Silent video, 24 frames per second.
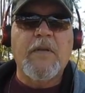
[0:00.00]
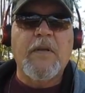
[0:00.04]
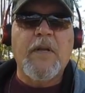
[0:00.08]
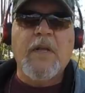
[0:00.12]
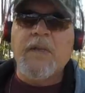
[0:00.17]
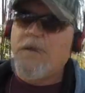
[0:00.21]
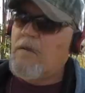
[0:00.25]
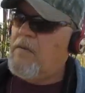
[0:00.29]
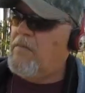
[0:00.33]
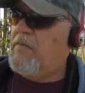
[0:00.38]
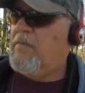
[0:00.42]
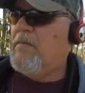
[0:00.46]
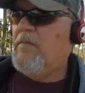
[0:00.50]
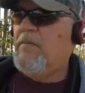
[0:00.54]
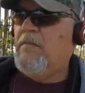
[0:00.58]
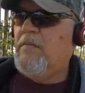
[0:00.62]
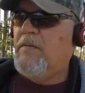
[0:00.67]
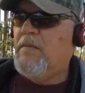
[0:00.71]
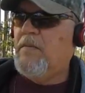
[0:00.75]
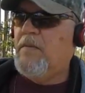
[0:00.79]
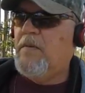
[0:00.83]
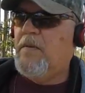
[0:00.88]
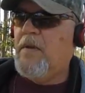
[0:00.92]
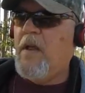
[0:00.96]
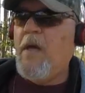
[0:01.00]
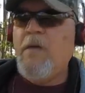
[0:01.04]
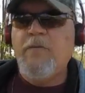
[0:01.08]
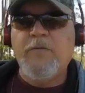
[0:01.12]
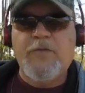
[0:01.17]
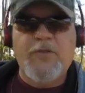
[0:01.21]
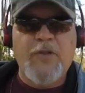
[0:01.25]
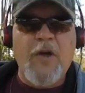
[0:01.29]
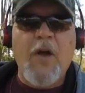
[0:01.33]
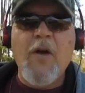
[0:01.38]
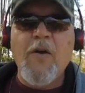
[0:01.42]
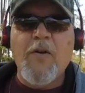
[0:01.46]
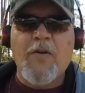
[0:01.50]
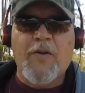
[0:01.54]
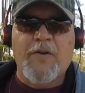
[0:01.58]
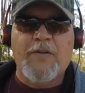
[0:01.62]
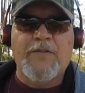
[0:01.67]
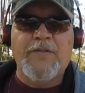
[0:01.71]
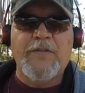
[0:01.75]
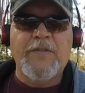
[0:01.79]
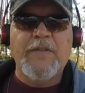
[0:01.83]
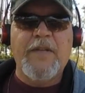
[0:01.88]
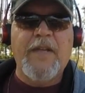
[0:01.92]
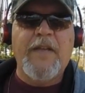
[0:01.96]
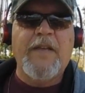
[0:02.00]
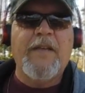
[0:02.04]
And I go, no charge?